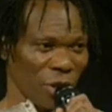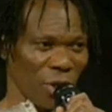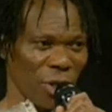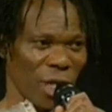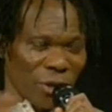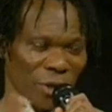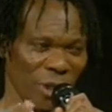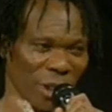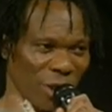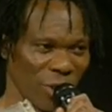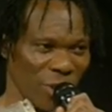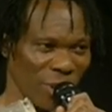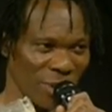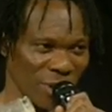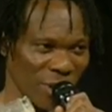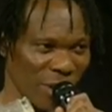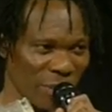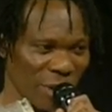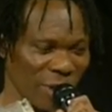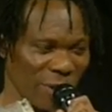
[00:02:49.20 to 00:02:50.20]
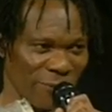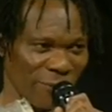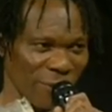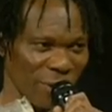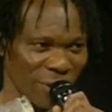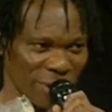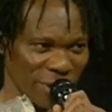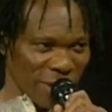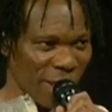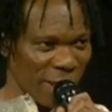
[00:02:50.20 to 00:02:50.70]
you're actually doing something not for
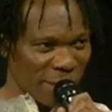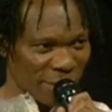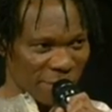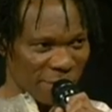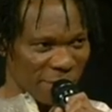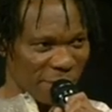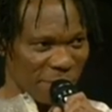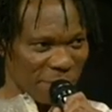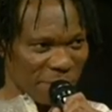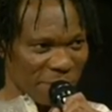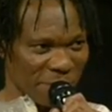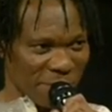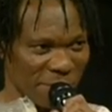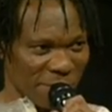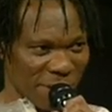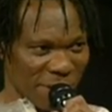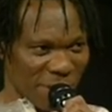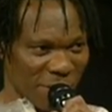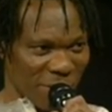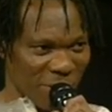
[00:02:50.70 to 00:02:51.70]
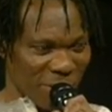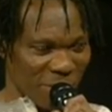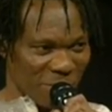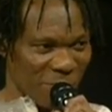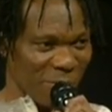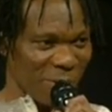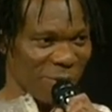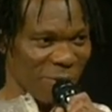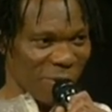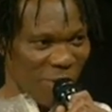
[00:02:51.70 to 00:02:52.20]
yourself, but
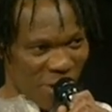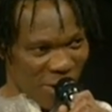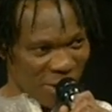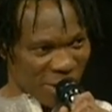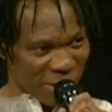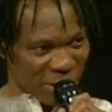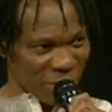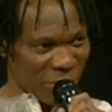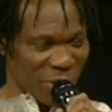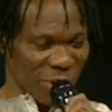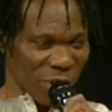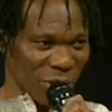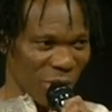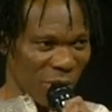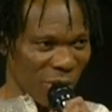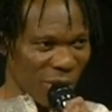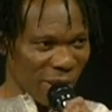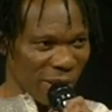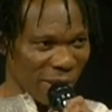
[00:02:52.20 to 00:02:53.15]
for others to enjoy.